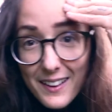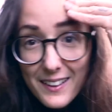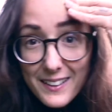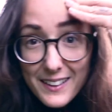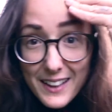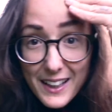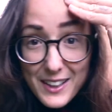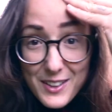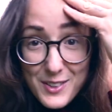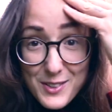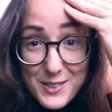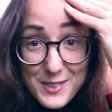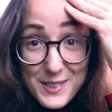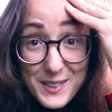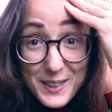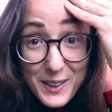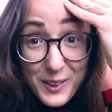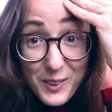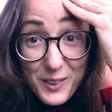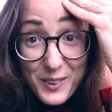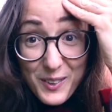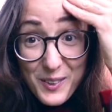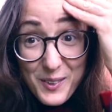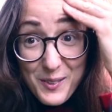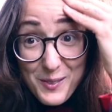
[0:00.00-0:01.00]
Can you see
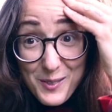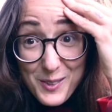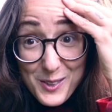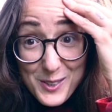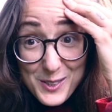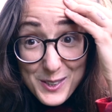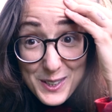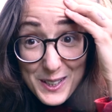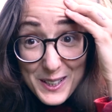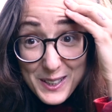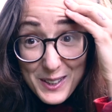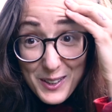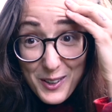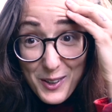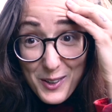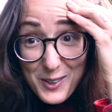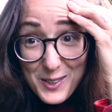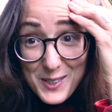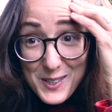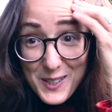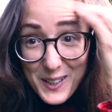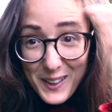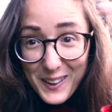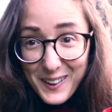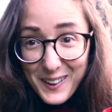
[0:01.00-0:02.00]
all the mosquitoes?